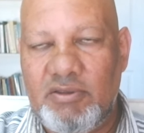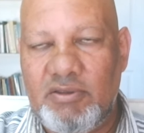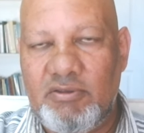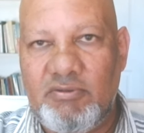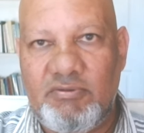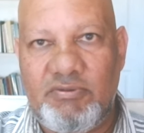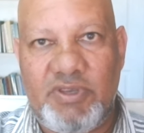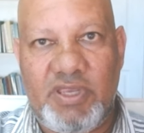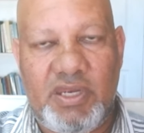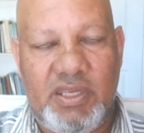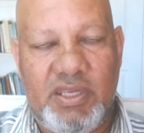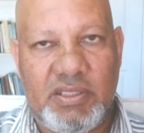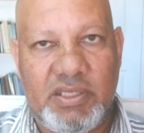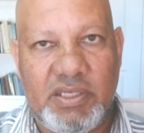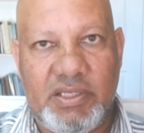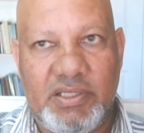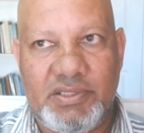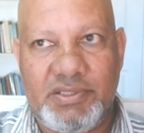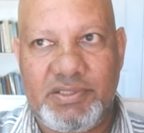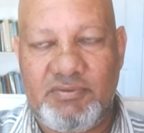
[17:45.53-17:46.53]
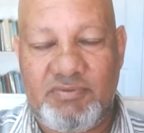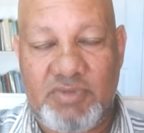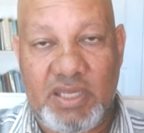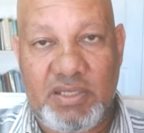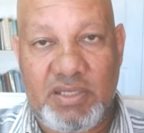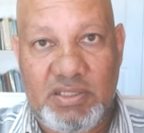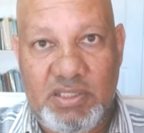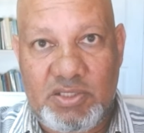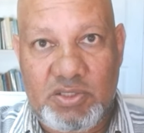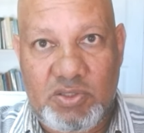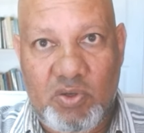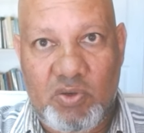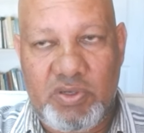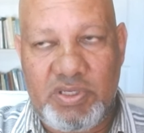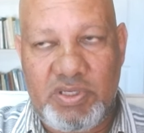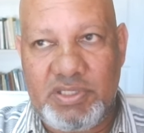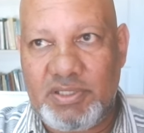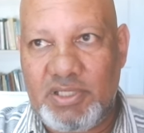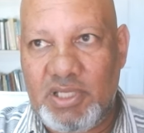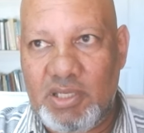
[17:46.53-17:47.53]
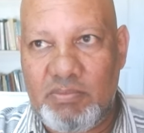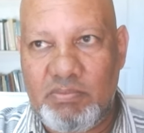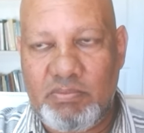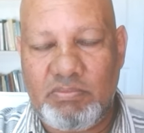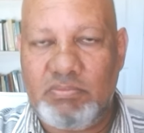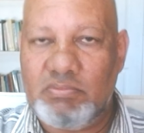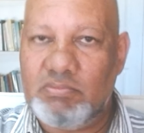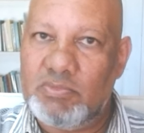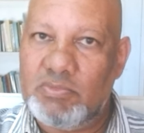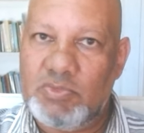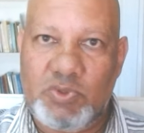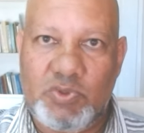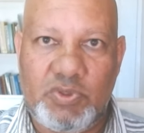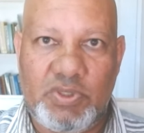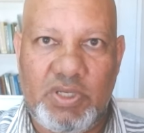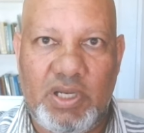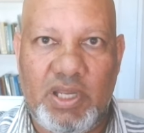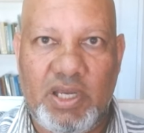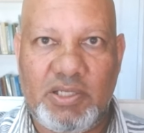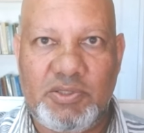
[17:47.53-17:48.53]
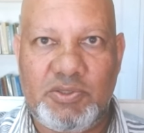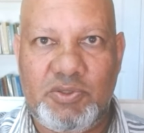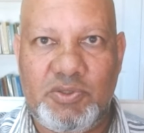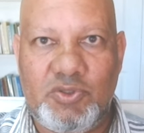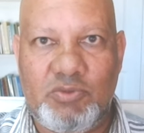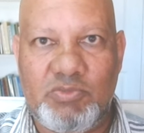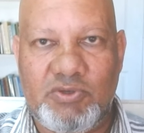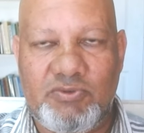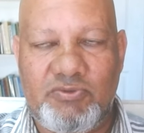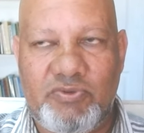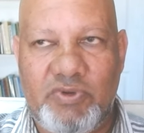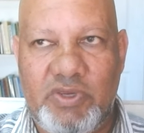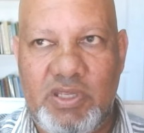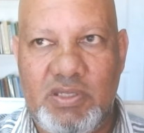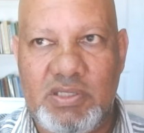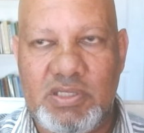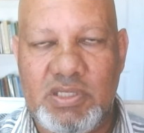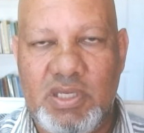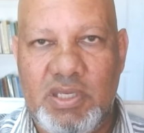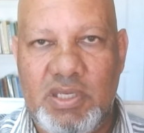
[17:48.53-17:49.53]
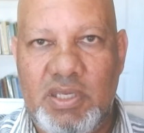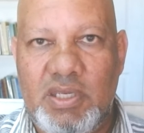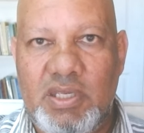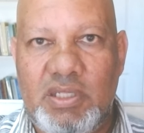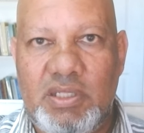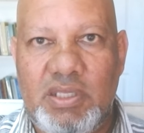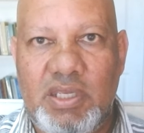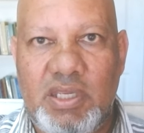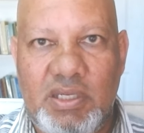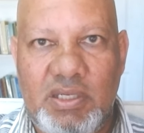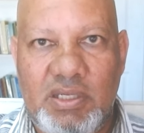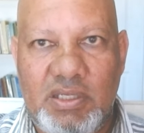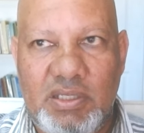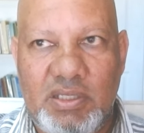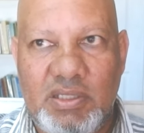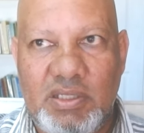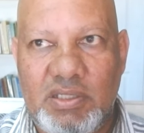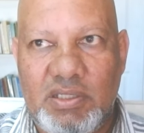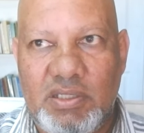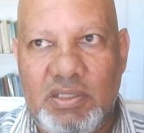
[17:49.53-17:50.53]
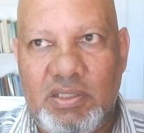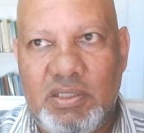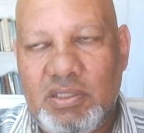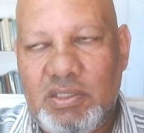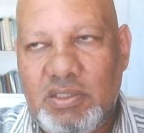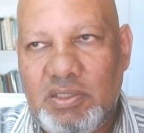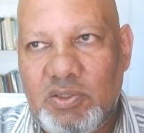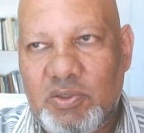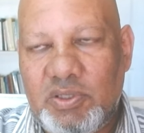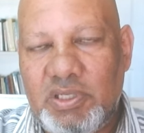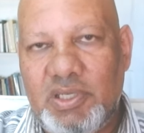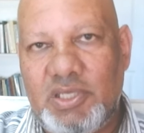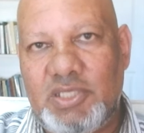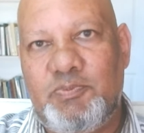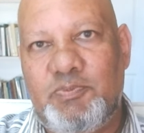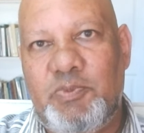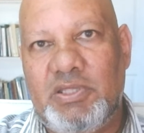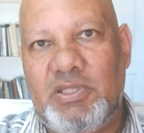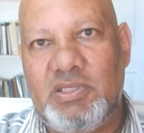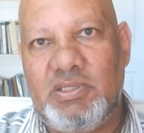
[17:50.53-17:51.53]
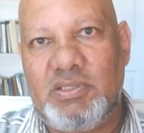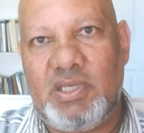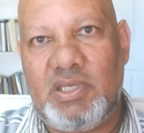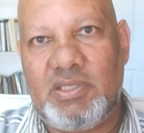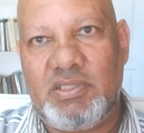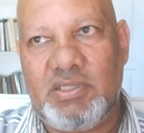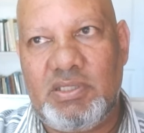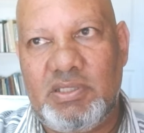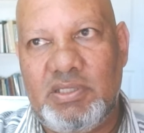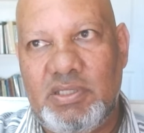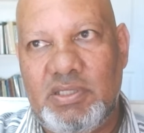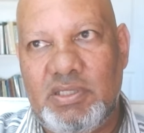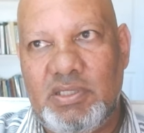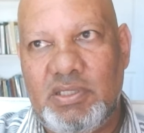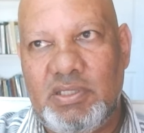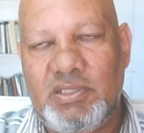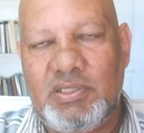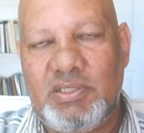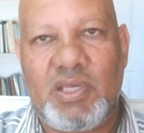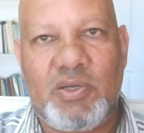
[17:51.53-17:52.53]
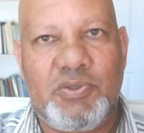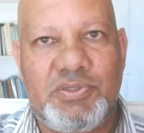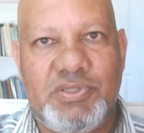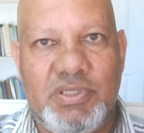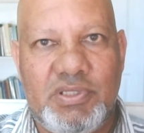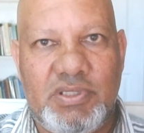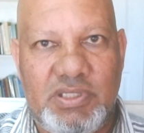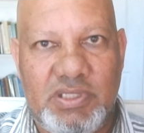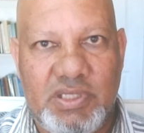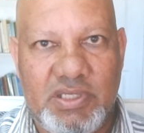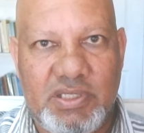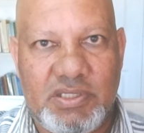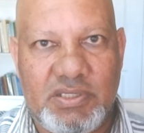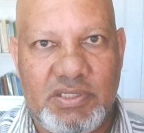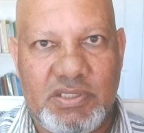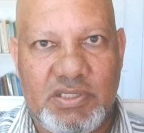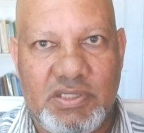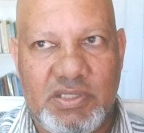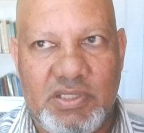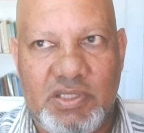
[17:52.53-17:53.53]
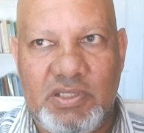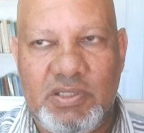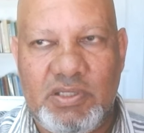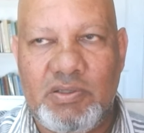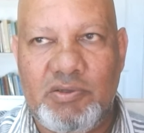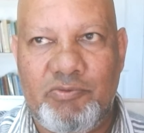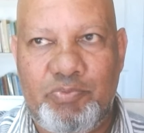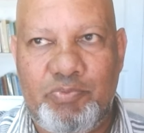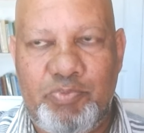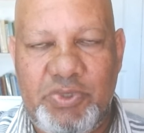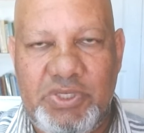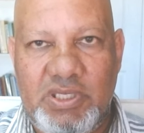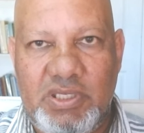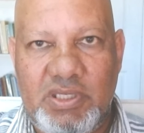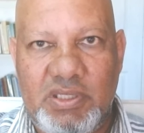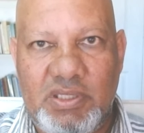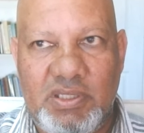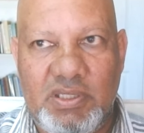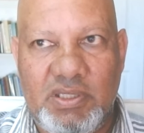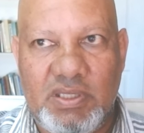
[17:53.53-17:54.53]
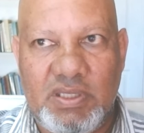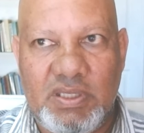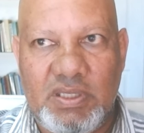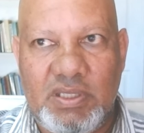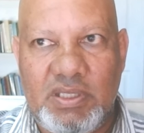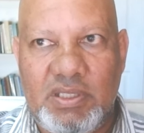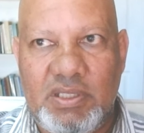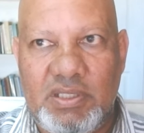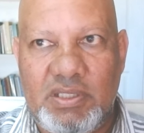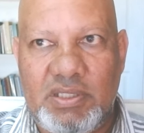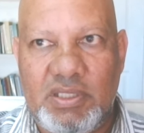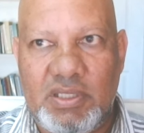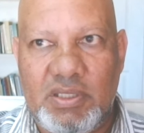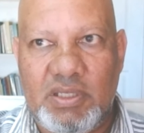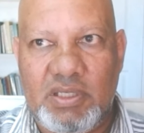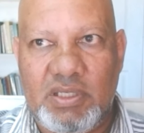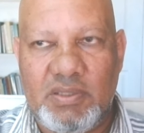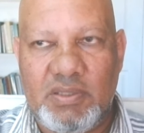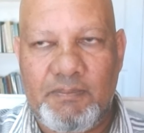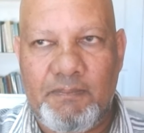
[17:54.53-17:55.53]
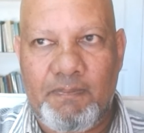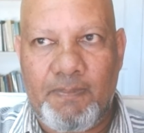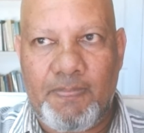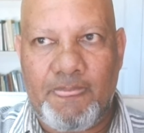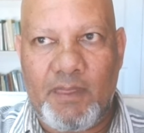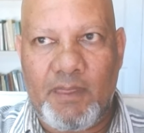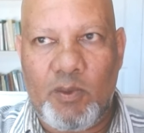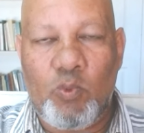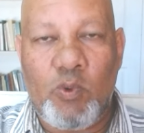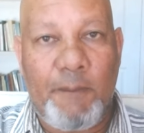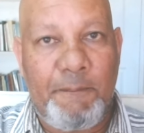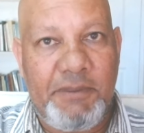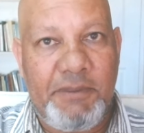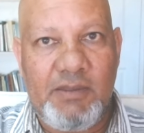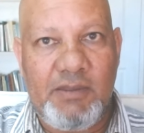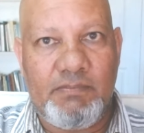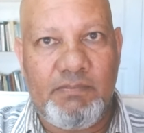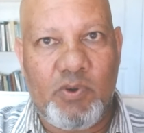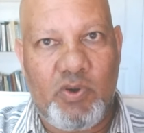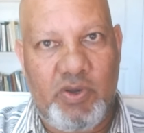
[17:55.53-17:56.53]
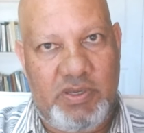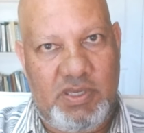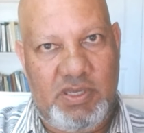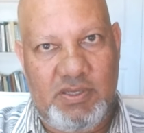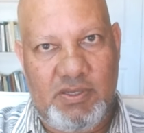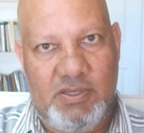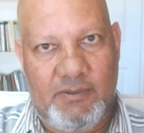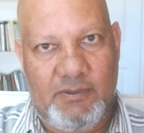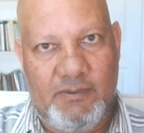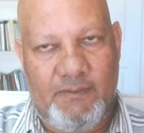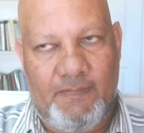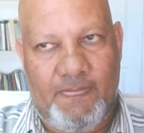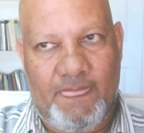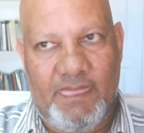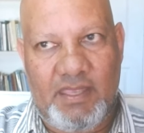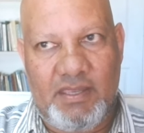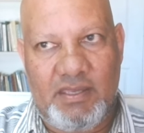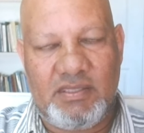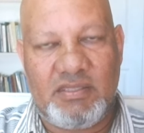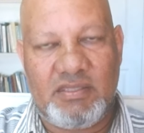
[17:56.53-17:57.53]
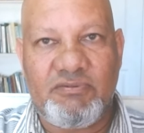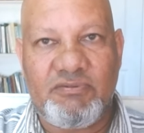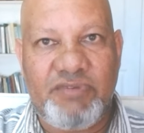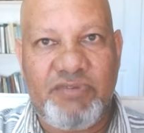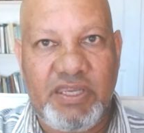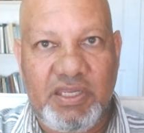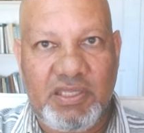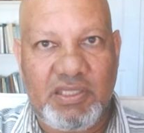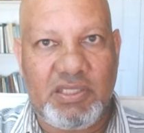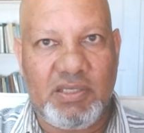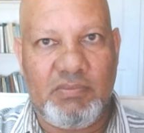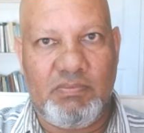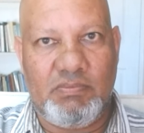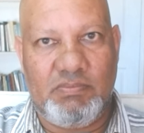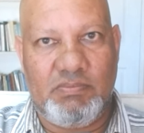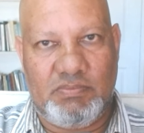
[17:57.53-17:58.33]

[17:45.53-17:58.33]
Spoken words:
fairy tales, if that is your Islam, good luck to you, my friends. Then you can expect another 1,000 years of being the whipping boy, the victim